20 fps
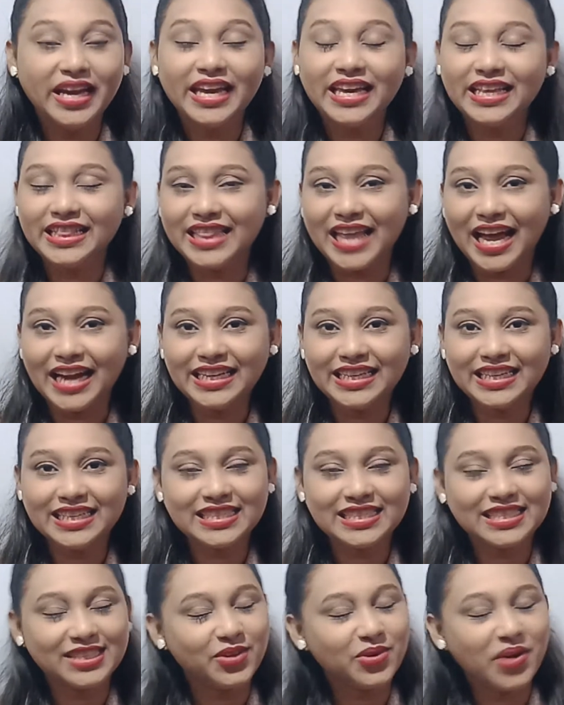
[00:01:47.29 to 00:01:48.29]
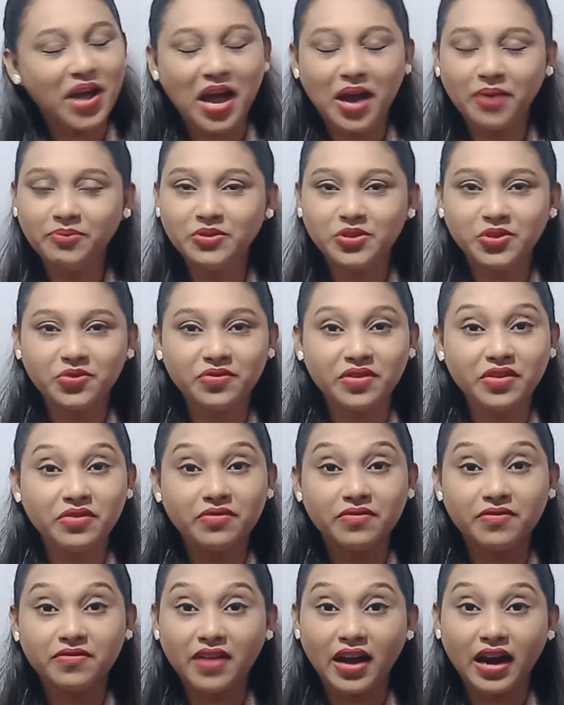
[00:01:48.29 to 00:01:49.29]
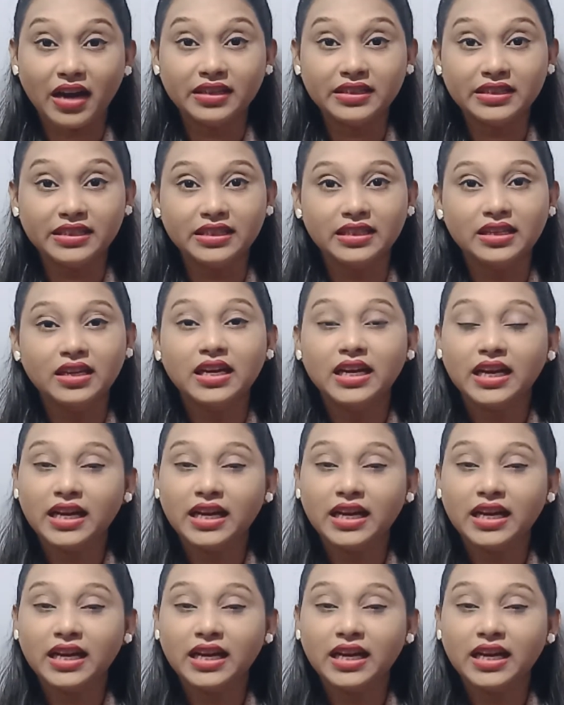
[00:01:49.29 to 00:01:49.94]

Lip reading: in that case you have to be very